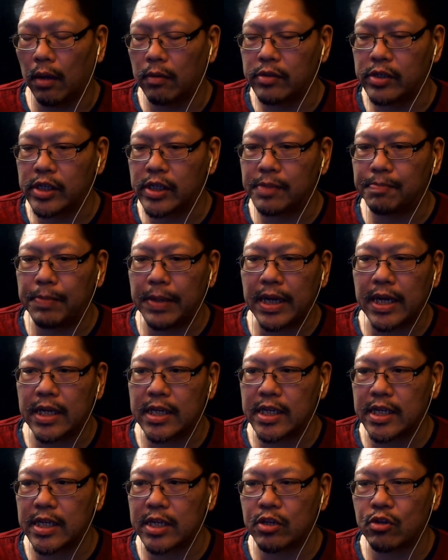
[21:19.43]
just
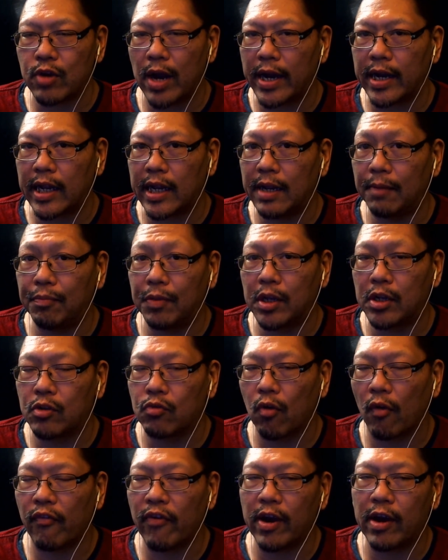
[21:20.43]
because try to keep the
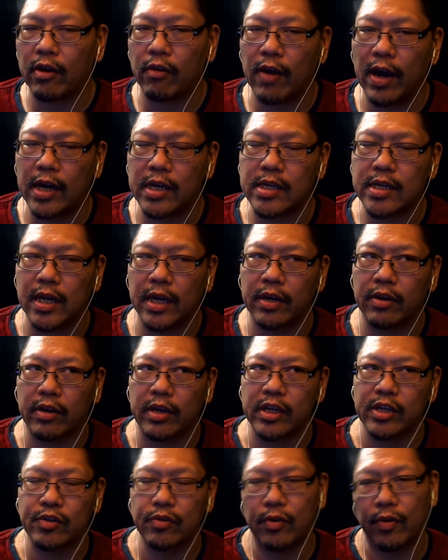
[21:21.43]
dwarf hair grass under
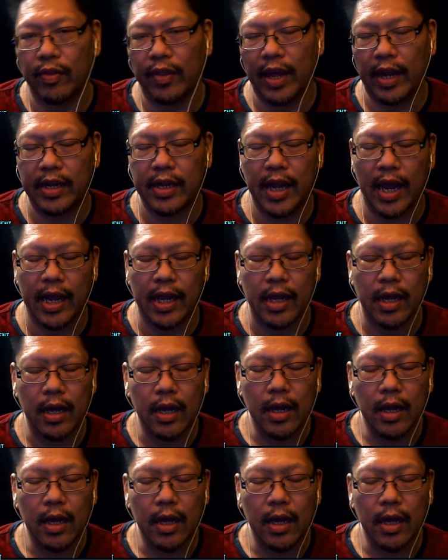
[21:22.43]
control in that tank.